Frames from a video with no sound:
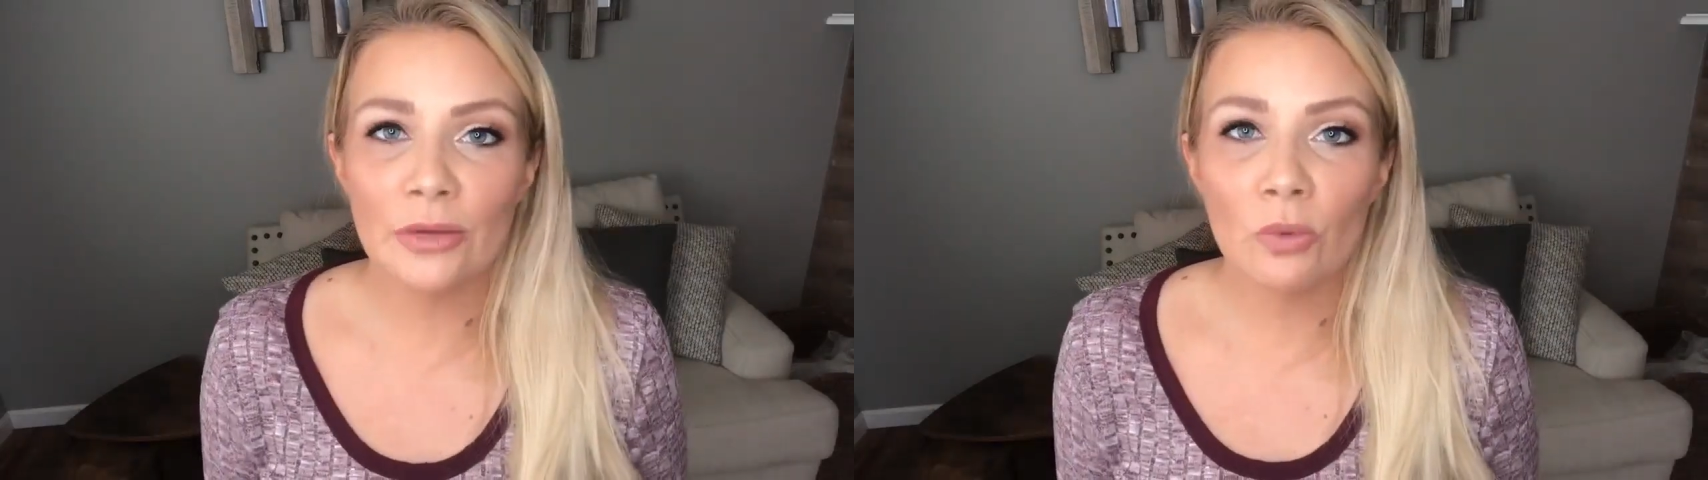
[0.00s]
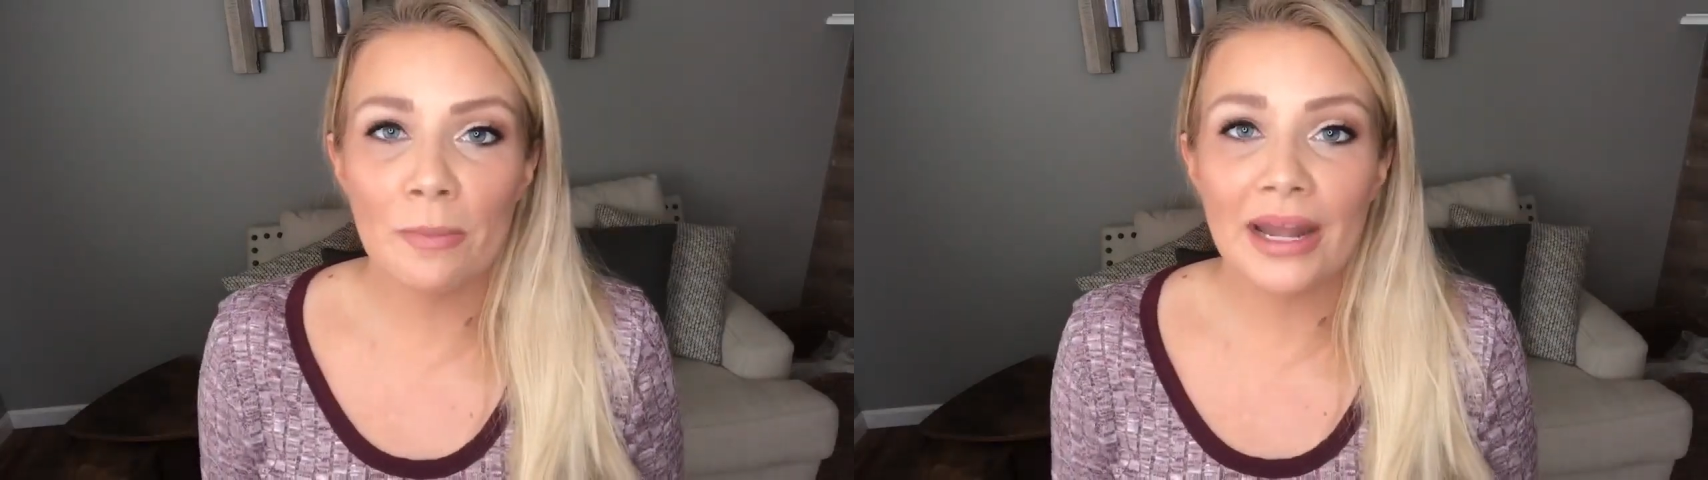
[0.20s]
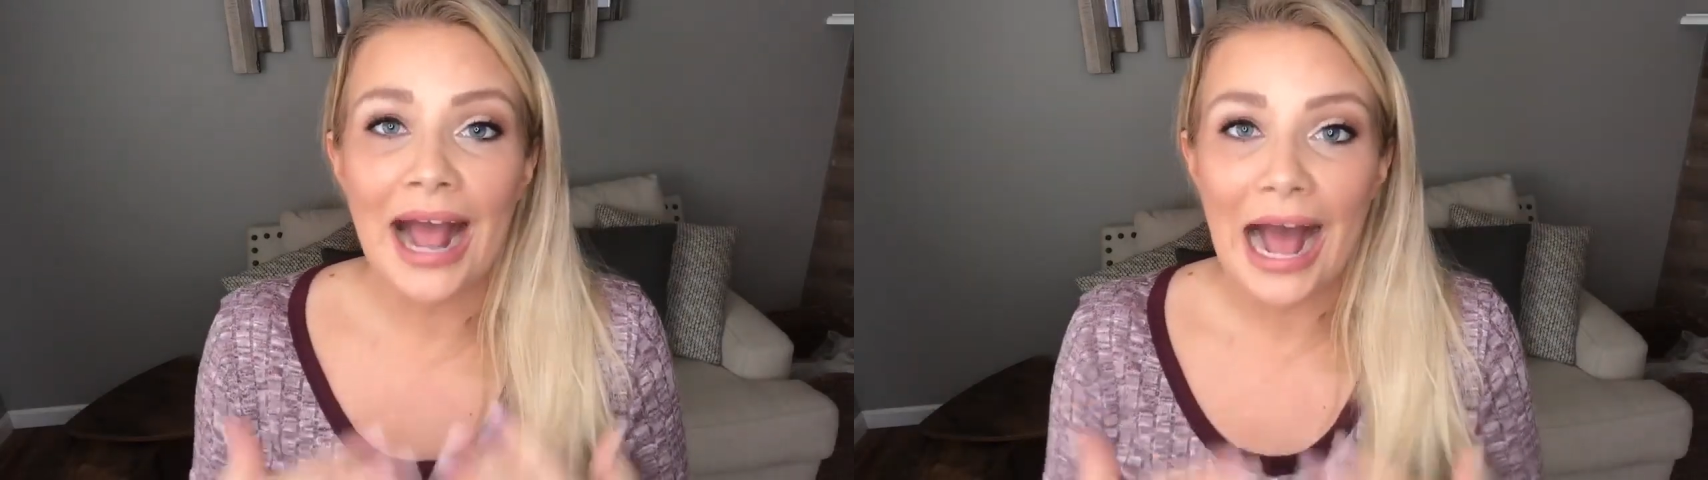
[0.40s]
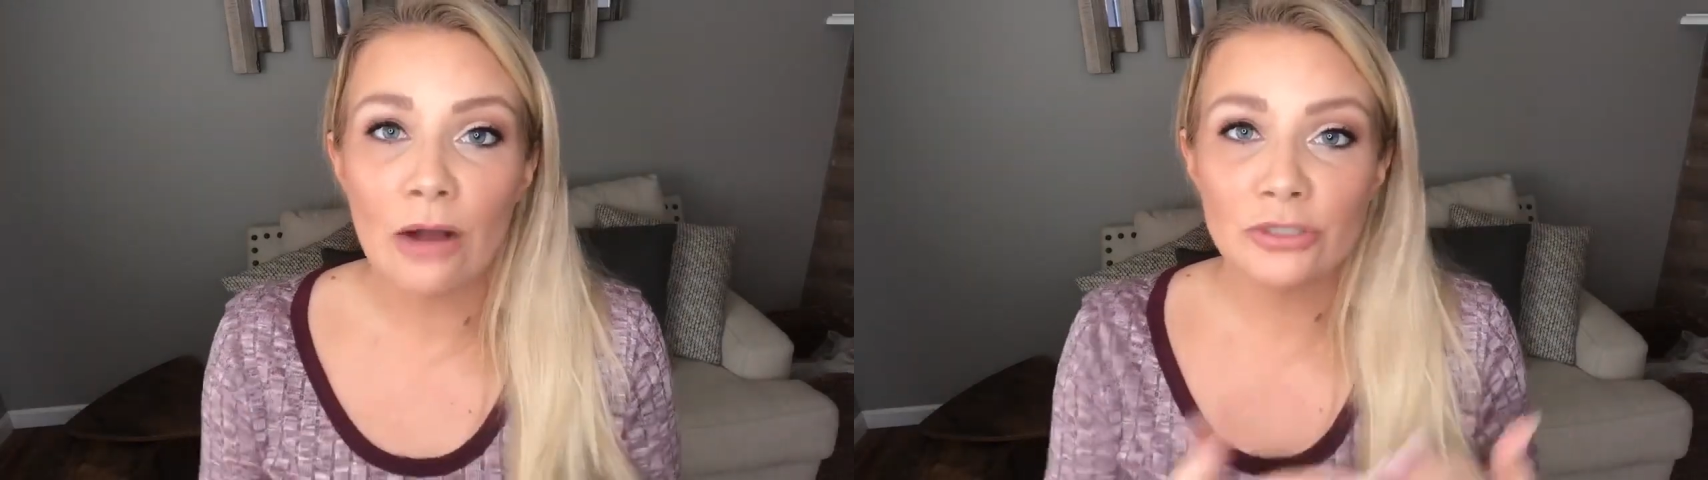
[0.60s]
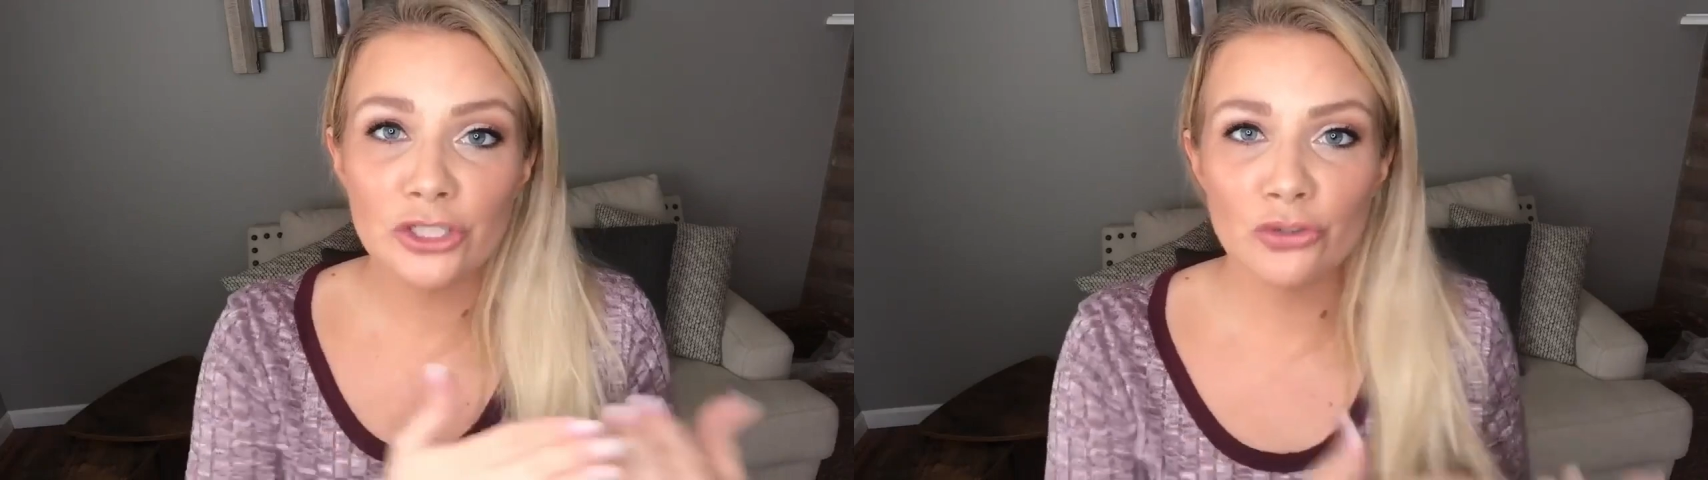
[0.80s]
women
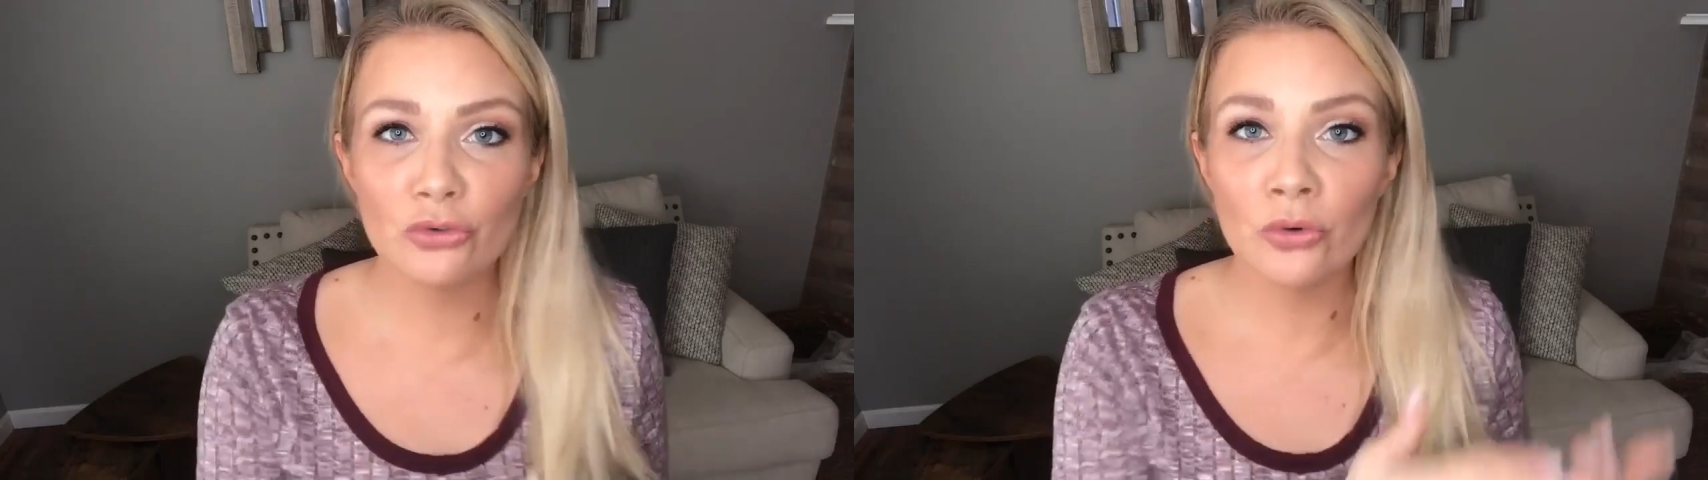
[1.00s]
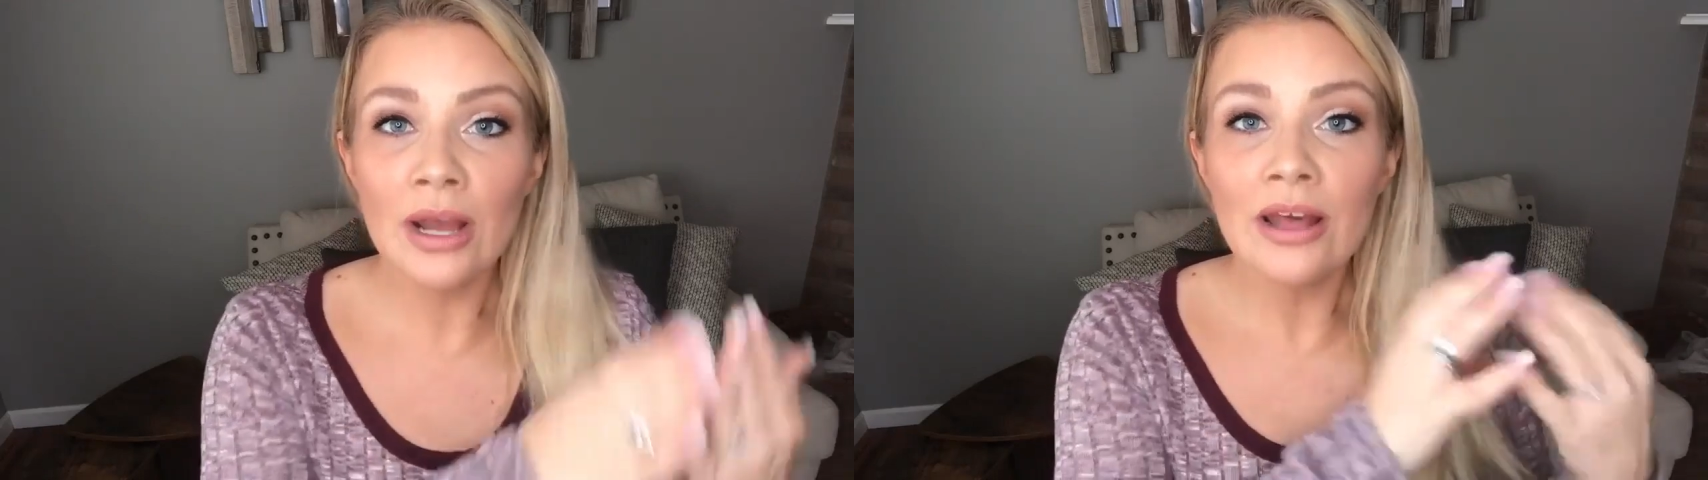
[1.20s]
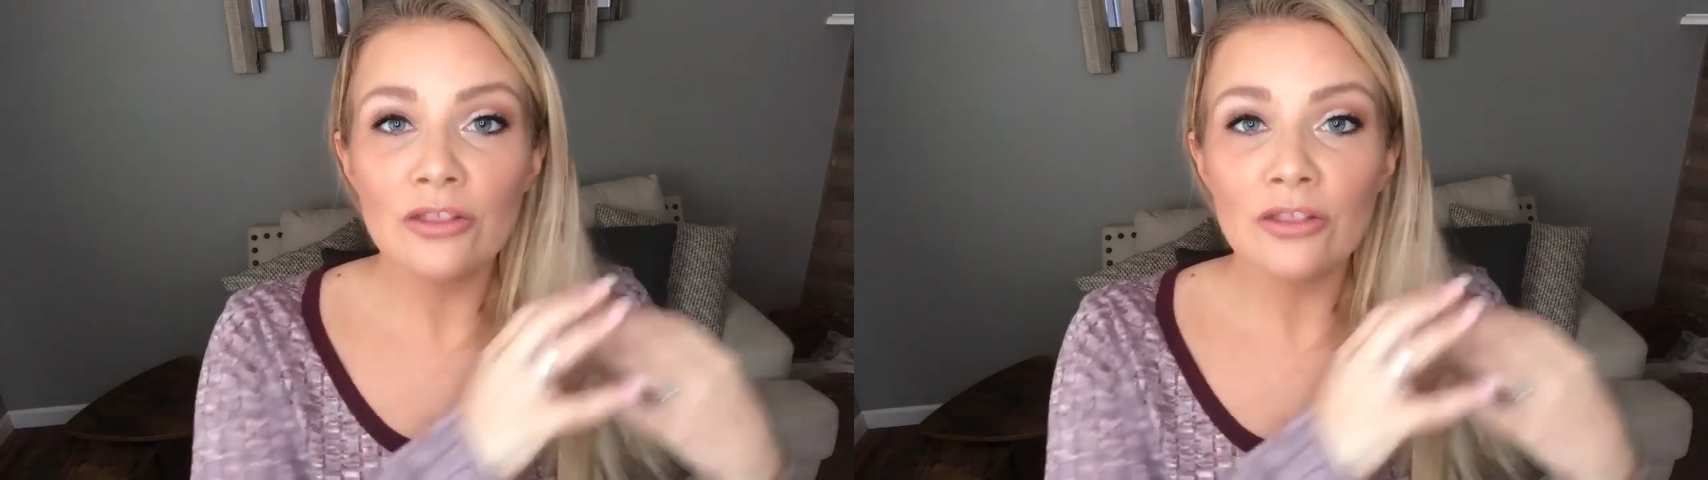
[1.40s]
how to do